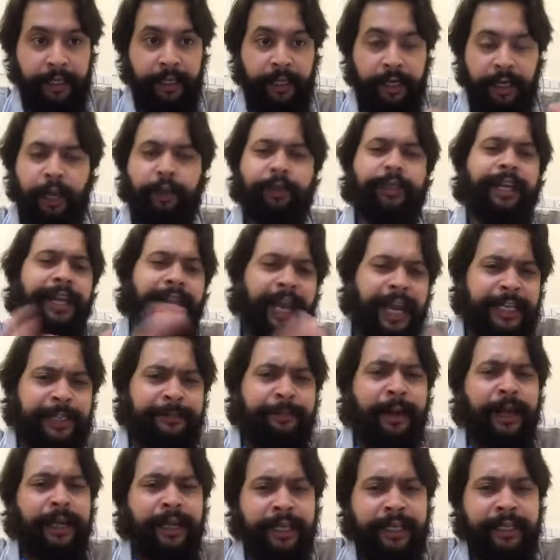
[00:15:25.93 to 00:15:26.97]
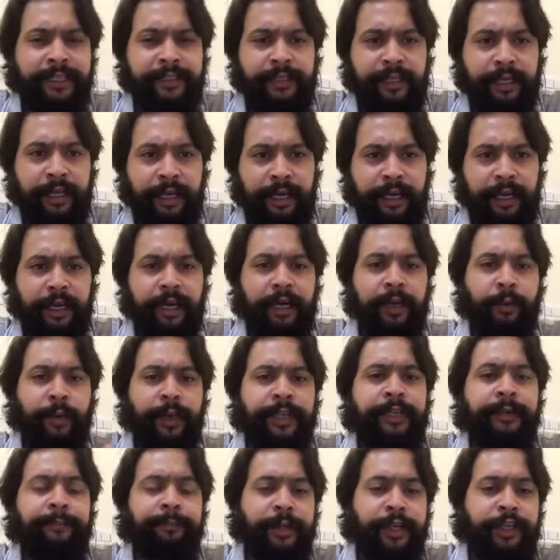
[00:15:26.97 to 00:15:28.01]
Now the last part is when
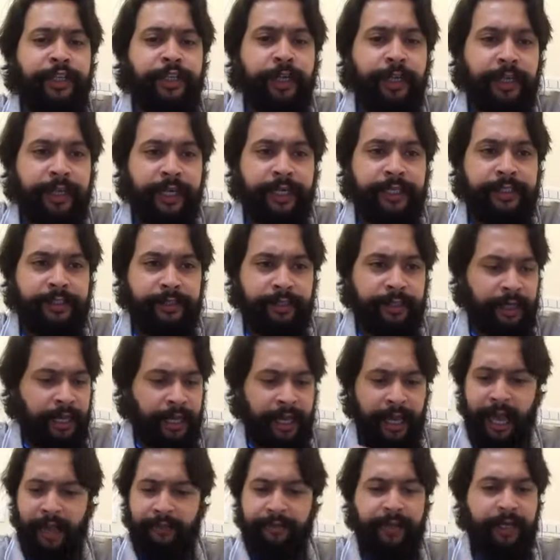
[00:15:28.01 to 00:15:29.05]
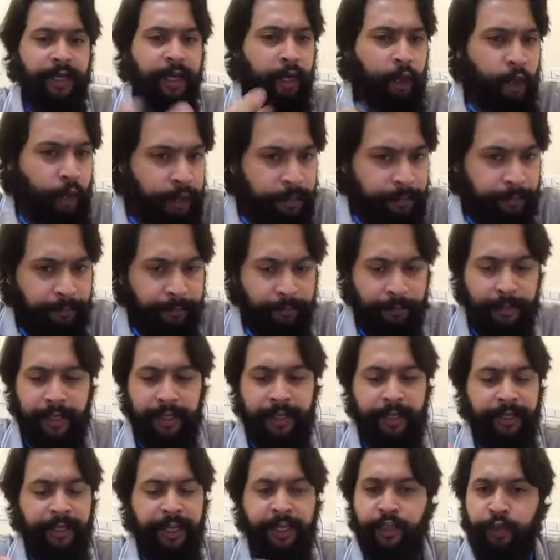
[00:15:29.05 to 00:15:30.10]
the patient is having a good
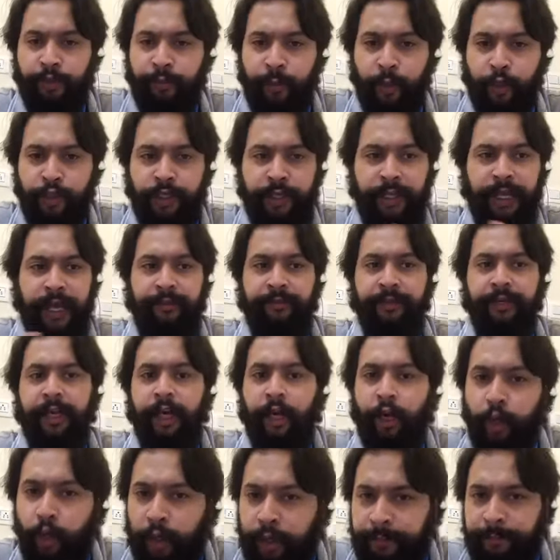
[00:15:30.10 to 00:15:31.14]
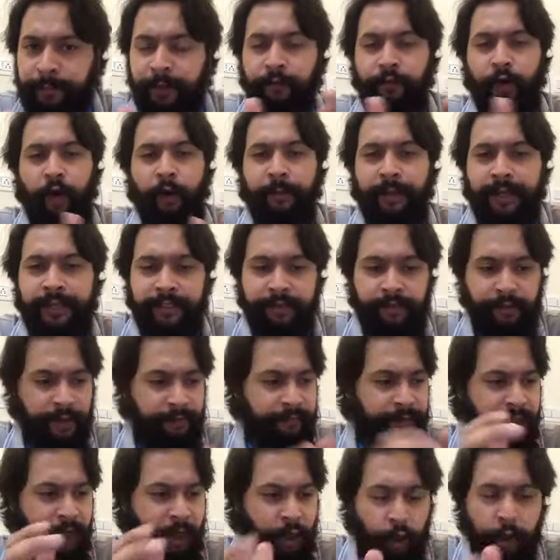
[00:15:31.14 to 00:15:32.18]
range of motion, having a good performance,
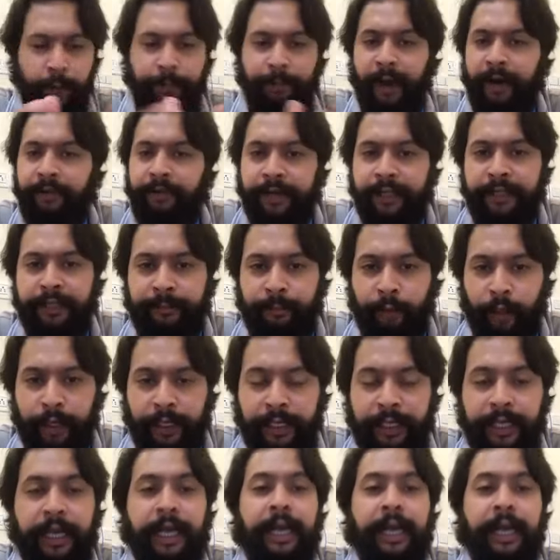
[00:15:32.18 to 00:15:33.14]
having a good power in the body,